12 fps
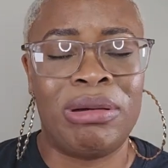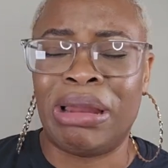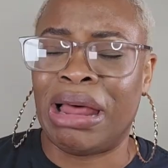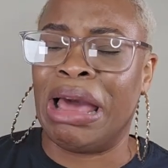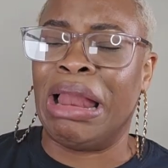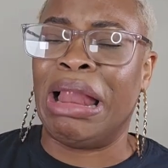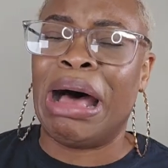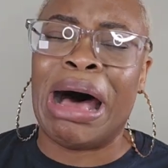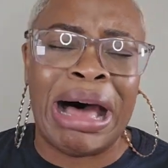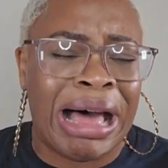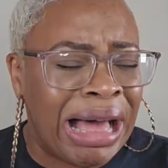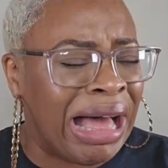We're like,
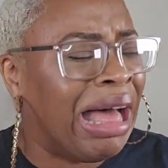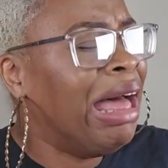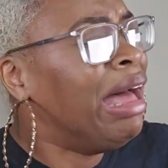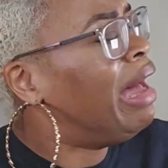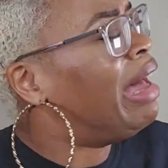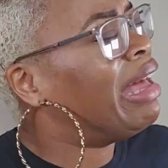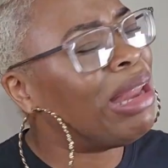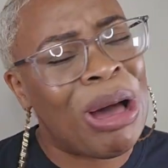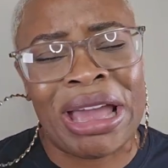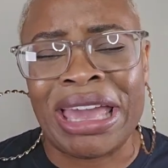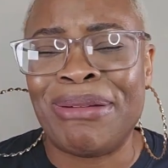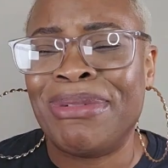oh, they're
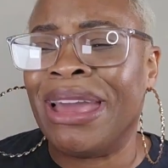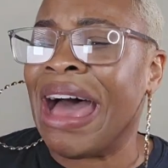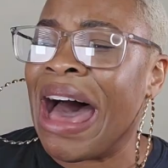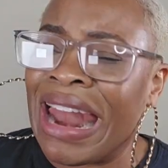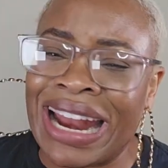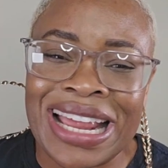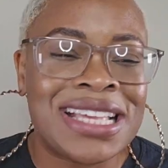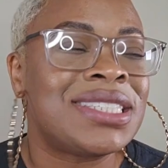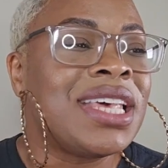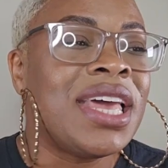going to get me out of this.